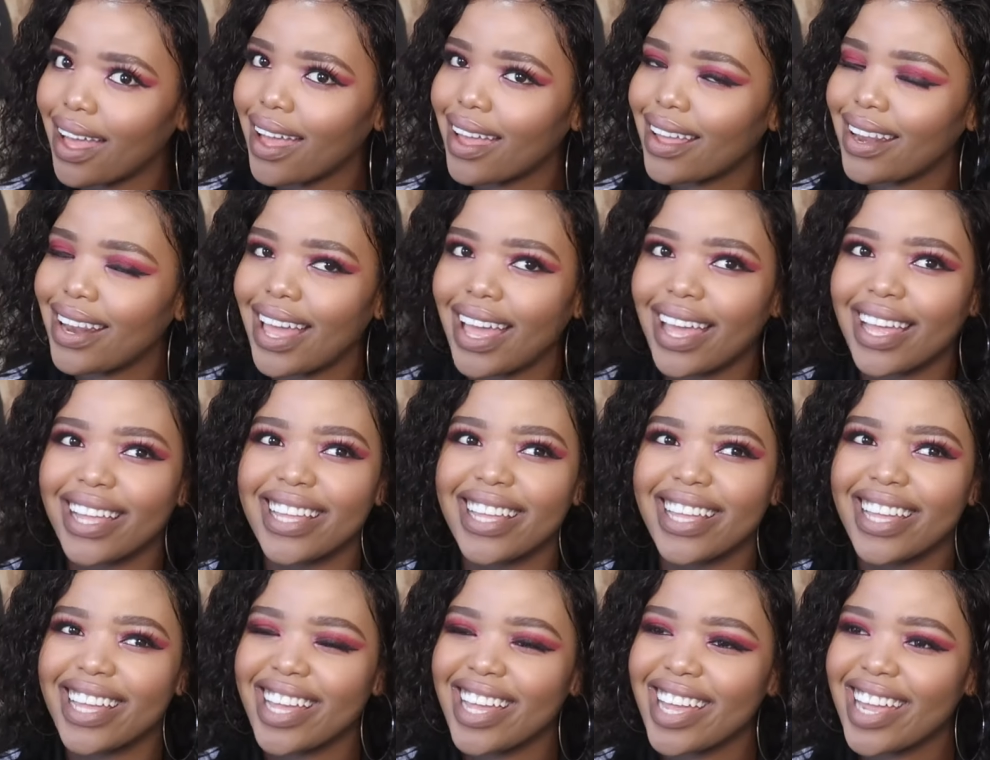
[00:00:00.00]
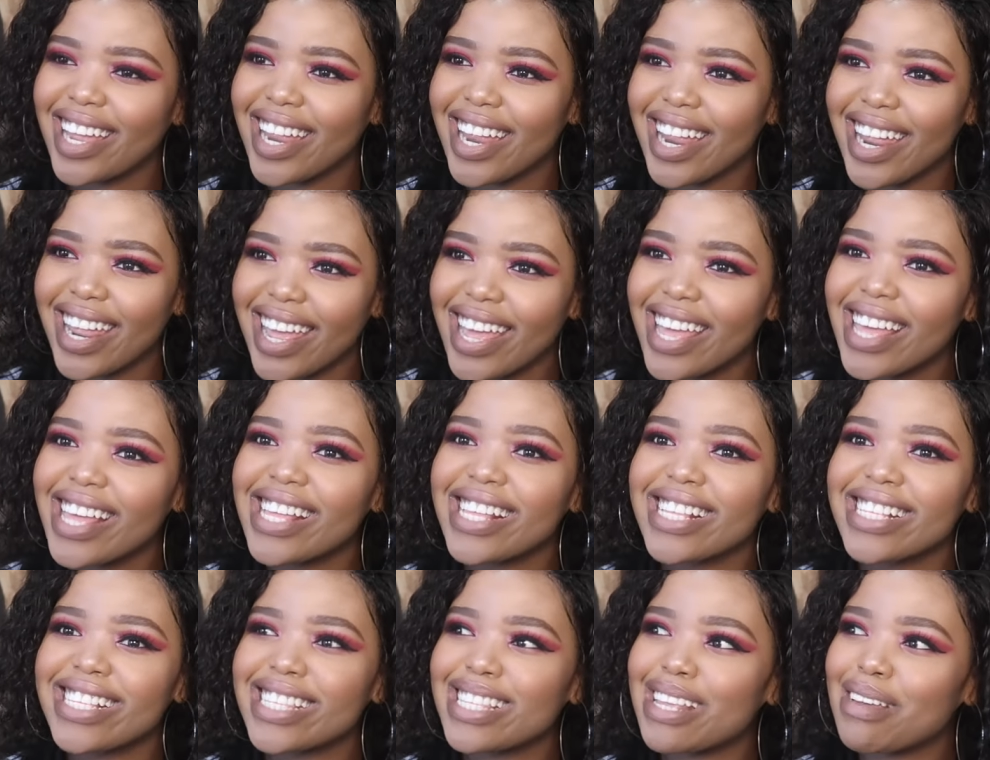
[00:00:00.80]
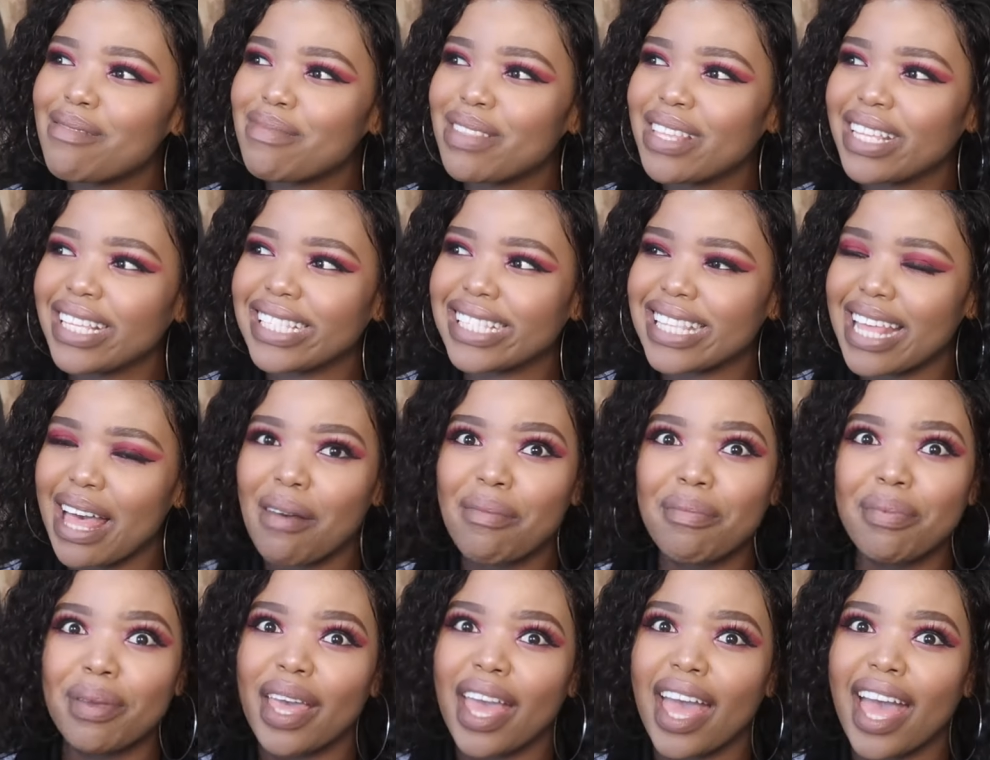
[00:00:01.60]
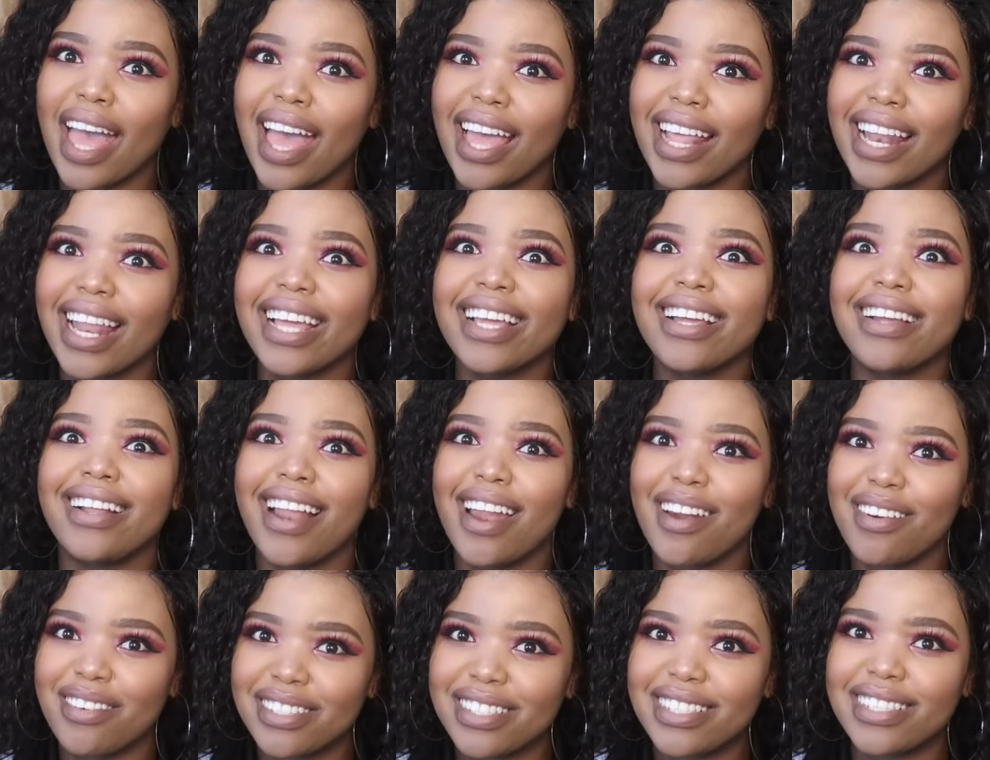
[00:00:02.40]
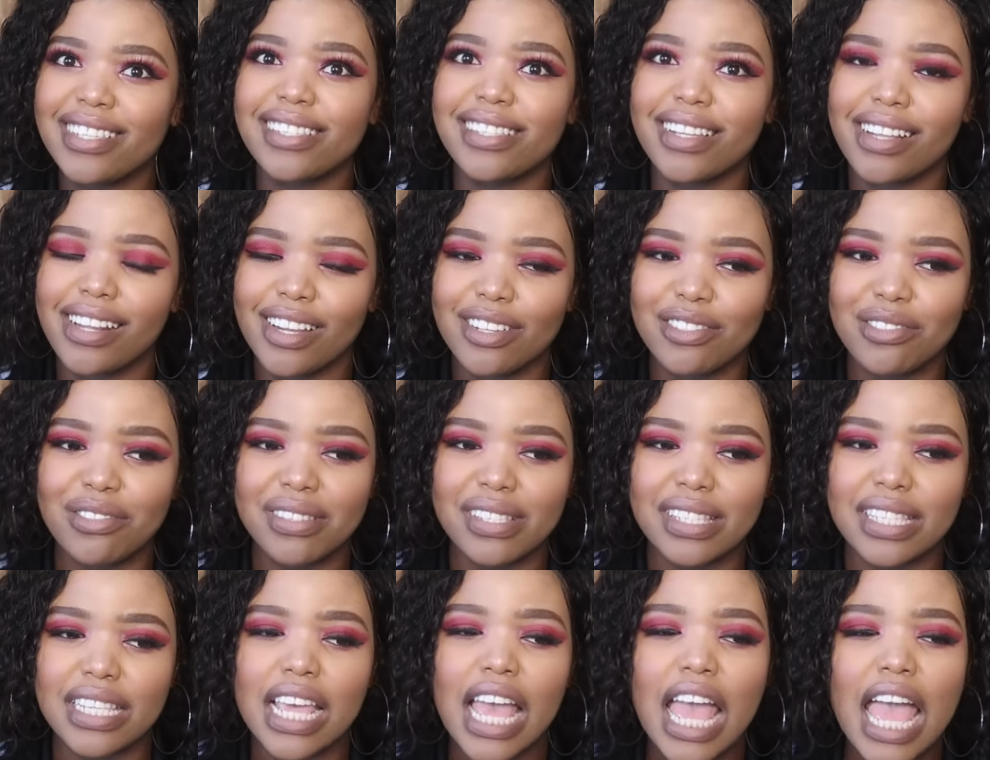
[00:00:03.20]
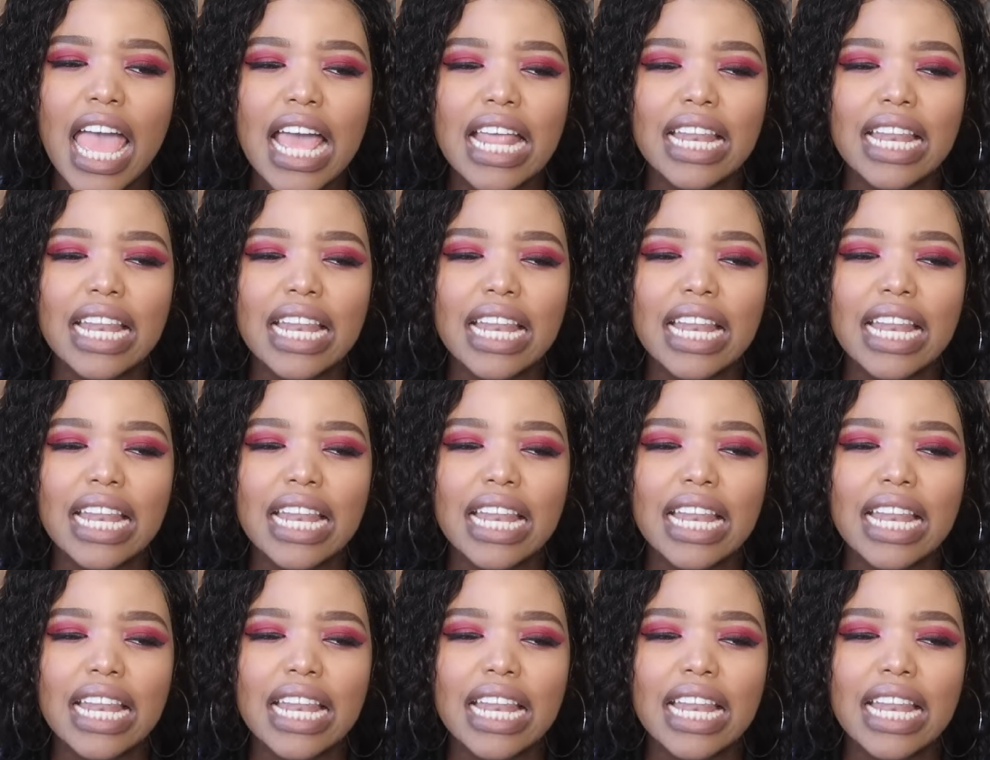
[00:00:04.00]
like, something's up here. Like, clarity is clear to see.